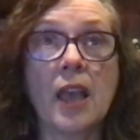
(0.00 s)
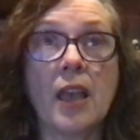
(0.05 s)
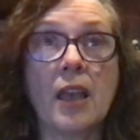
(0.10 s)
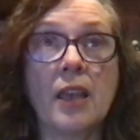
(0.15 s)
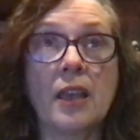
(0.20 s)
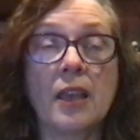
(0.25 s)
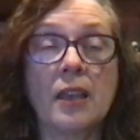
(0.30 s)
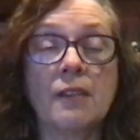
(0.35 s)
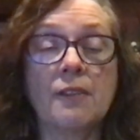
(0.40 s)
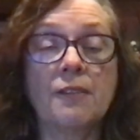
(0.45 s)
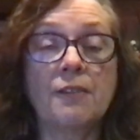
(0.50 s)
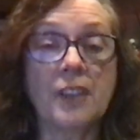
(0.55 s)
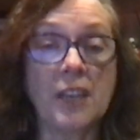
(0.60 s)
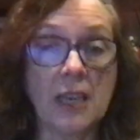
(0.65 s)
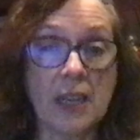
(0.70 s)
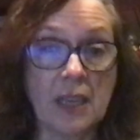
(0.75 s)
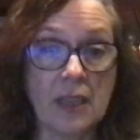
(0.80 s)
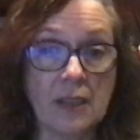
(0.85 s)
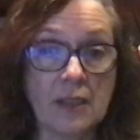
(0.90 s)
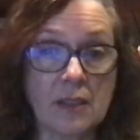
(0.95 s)
in
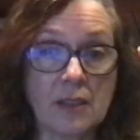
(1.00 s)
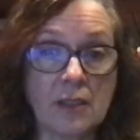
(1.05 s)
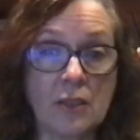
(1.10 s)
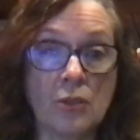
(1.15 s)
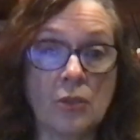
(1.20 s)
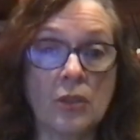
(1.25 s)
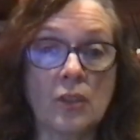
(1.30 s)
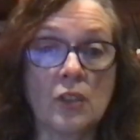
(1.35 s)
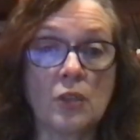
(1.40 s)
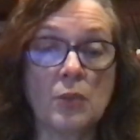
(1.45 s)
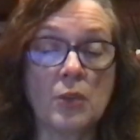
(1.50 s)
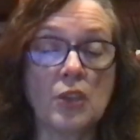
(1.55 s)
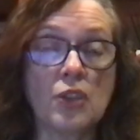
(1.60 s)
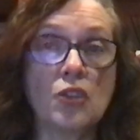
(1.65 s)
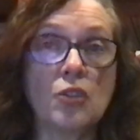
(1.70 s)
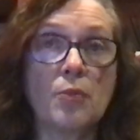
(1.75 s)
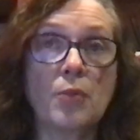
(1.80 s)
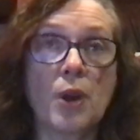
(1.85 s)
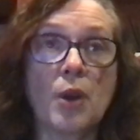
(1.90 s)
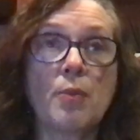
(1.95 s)
Phoenix to the speech
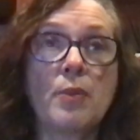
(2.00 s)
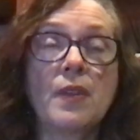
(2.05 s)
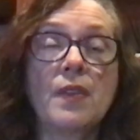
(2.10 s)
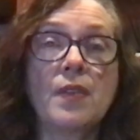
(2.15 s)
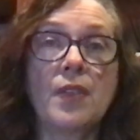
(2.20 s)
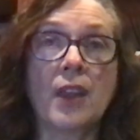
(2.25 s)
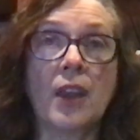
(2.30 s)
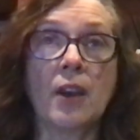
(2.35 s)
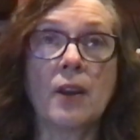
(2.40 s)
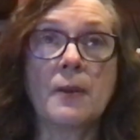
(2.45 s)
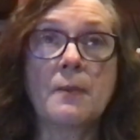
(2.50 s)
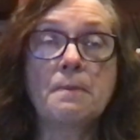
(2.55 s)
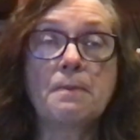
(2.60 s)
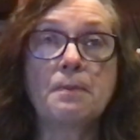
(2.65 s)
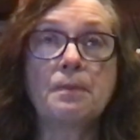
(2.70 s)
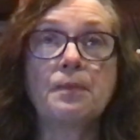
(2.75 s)
department there,